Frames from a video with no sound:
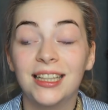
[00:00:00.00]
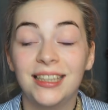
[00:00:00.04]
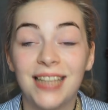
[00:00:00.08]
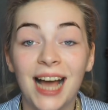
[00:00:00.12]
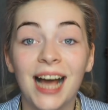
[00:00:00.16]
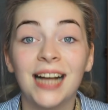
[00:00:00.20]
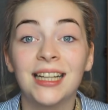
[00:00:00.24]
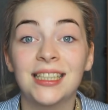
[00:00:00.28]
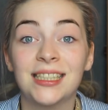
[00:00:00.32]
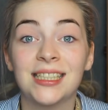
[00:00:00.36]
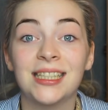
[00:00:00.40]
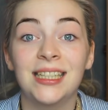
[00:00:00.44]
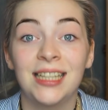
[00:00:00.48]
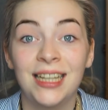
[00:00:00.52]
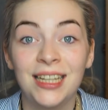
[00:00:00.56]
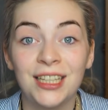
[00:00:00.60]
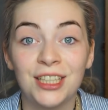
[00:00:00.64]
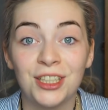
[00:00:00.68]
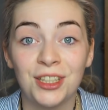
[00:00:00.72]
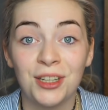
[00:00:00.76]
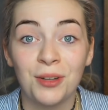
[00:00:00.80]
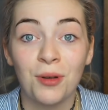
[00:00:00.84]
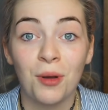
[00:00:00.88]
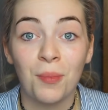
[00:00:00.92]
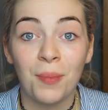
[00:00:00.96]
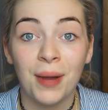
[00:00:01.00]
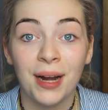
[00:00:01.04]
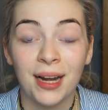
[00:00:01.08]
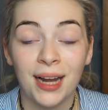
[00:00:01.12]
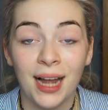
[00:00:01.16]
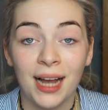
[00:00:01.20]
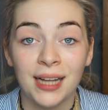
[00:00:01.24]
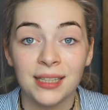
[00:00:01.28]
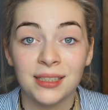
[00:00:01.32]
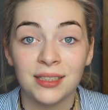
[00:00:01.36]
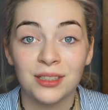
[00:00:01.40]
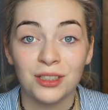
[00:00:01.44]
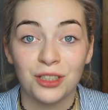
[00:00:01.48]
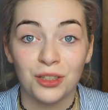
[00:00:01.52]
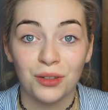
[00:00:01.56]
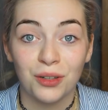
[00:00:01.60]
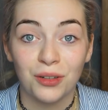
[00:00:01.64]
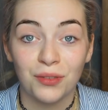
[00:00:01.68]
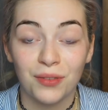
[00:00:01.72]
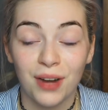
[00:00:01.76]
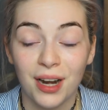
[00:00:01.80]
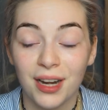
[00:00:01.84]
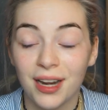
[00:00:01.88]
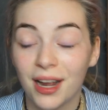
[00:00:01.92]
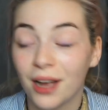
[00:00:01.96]
That's literally what my cats are doing
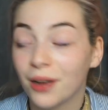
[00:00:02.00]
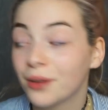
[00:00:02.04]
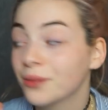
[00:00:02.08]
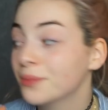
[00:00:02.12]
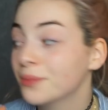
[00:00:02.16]
right now.